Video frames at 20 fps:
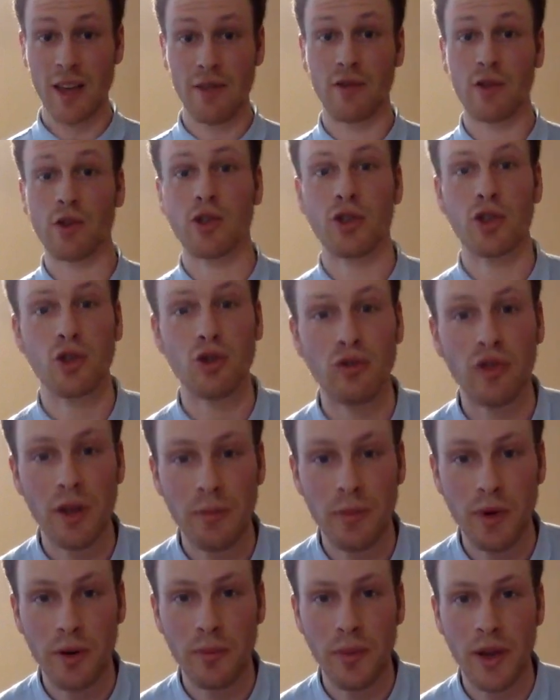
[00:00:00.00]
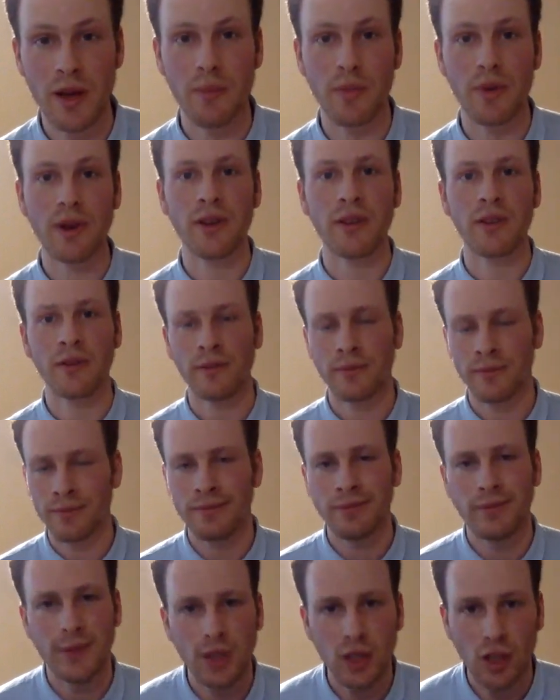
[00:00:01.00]
if you do rip your paper,
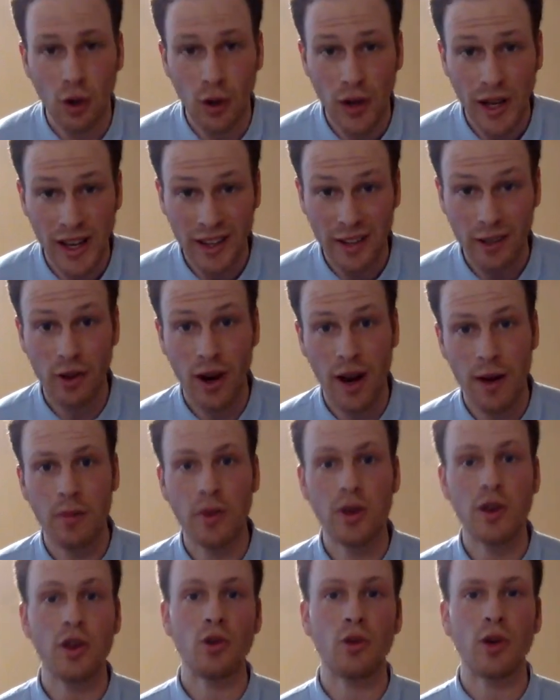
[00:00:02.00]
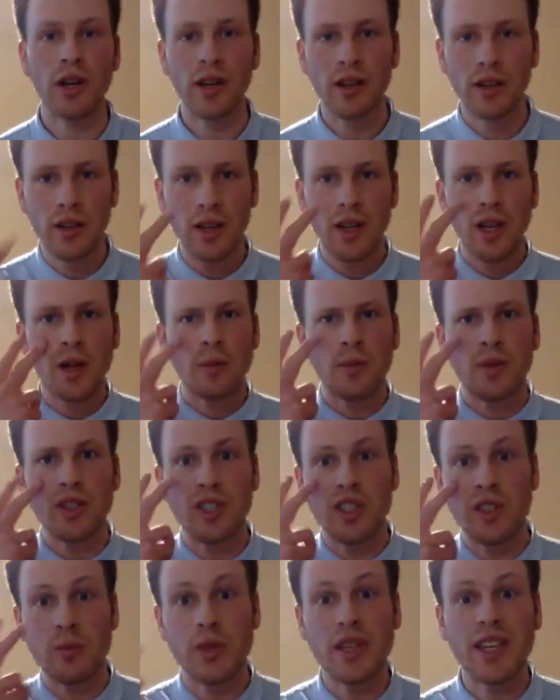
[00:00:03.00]
just go ahead and grab a new one, but
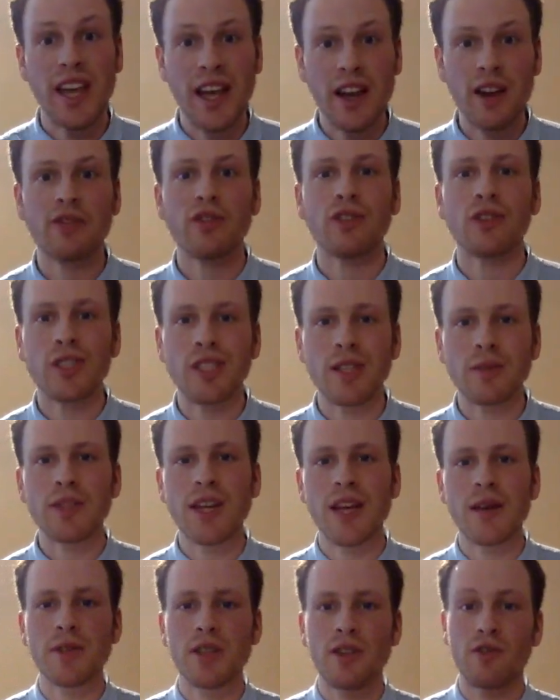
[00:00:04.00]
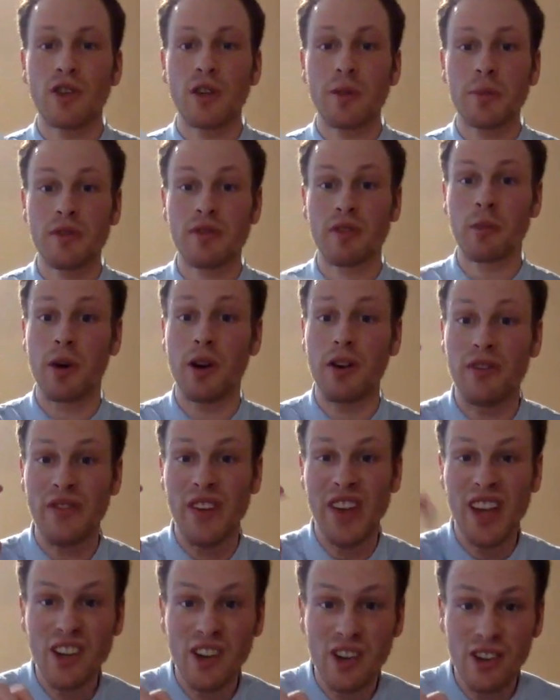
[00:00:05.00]
just be careful. Sometimes it rips from our
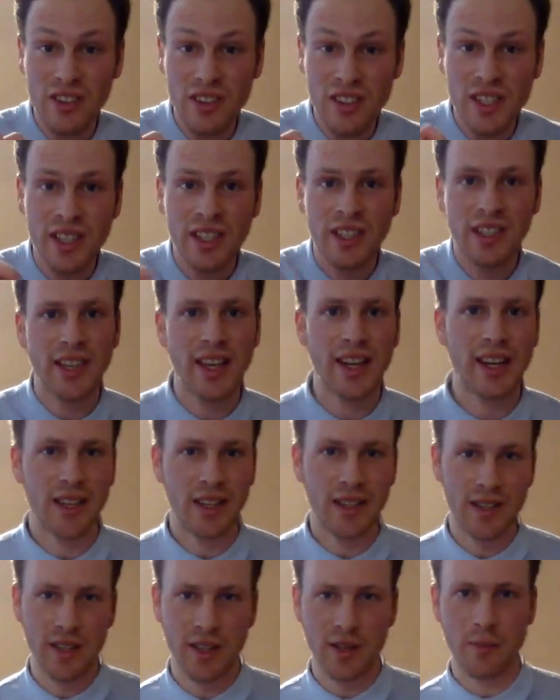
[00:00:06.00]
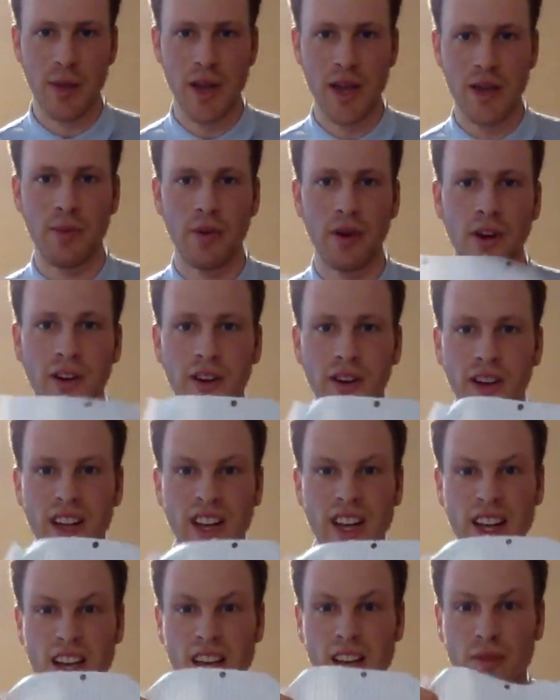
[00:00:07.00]
fingers getting into the paper.
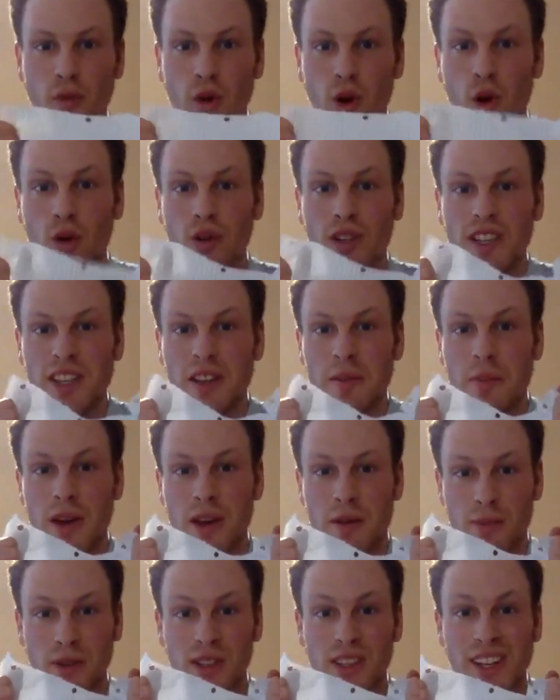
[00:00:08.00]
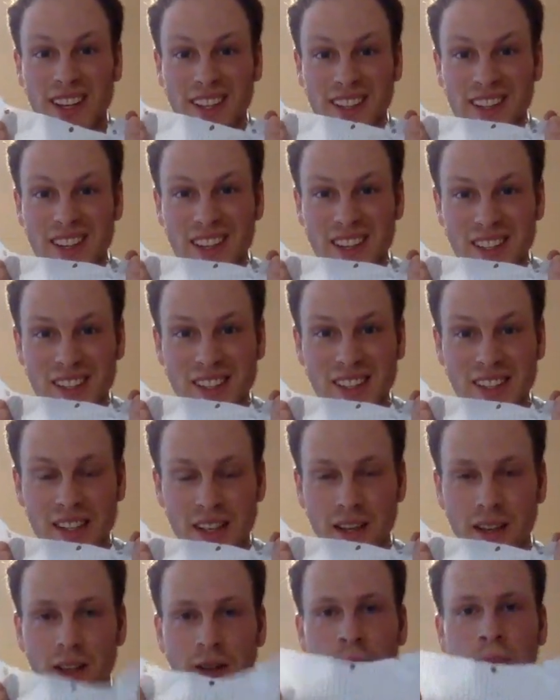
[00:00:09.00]
If we're holding the paper like this,
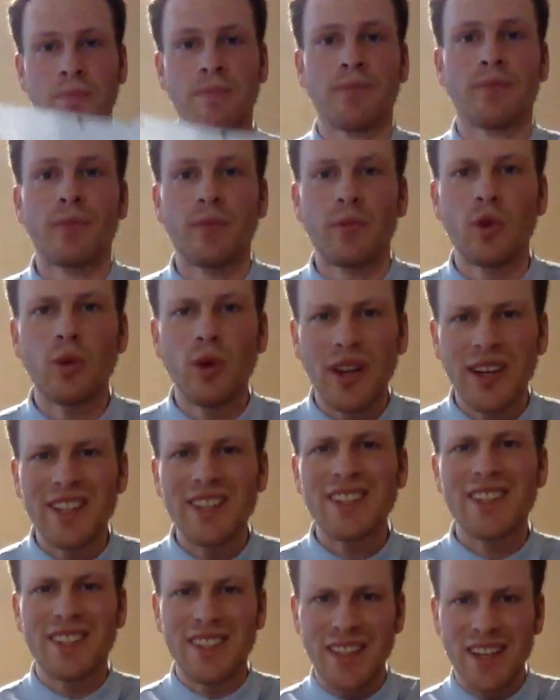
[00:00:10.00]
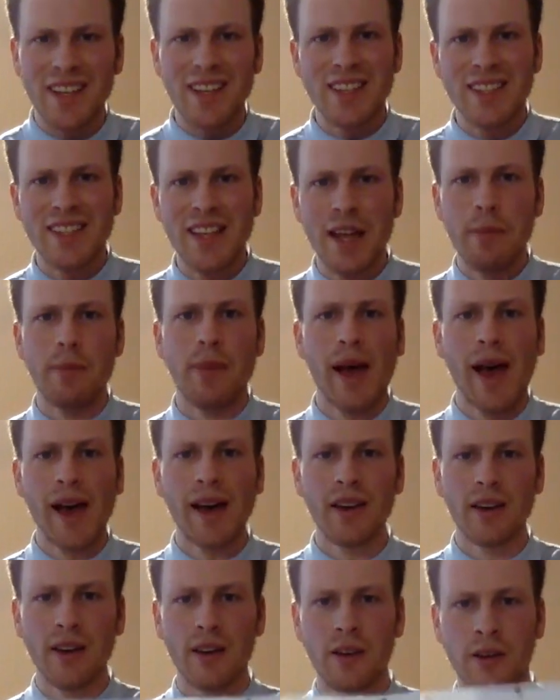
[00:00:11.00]
we want to take a step
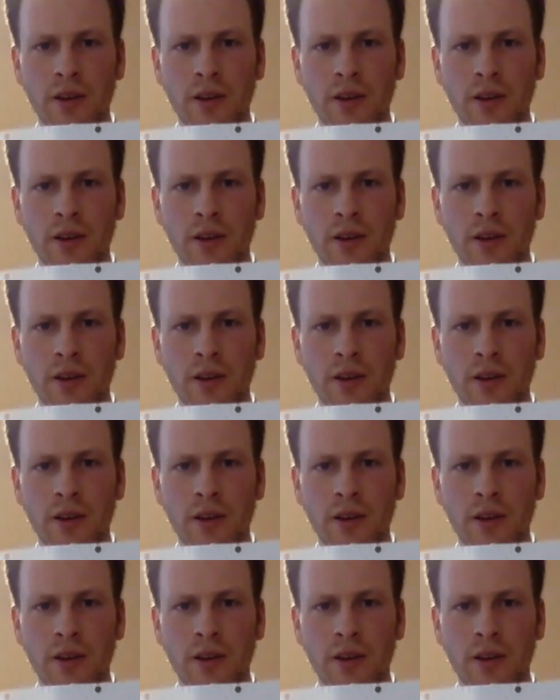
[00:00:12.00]
back.